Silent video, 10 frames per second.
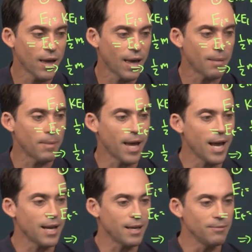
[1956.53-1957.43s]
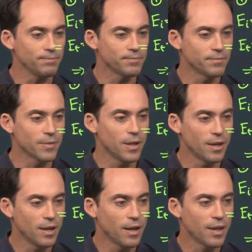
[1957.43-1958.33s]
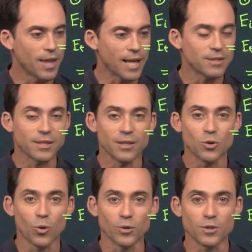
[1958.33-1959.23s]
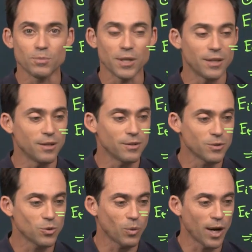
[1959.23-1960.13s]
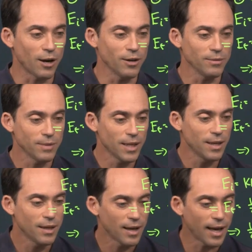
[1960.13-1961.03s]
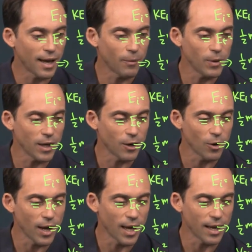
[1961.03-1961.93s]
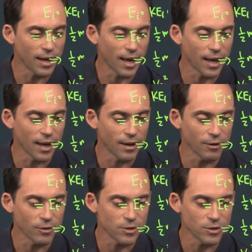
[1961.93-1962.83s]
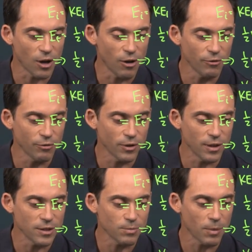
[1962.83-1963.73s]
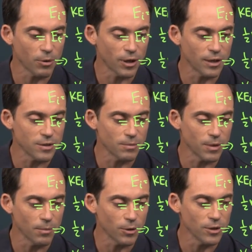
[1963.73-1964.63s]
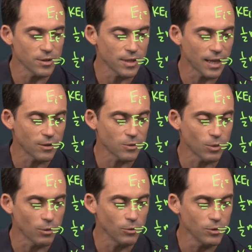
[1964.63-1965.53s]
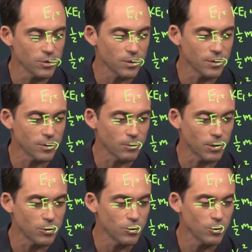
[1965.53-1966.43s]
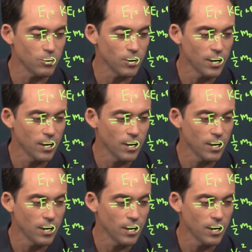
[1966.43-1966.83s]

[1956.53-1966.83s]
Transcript: m80. That's the total speed squared. And we can go ahead and solve for this by putting in some numbers. Take the square root, so this is going to be 2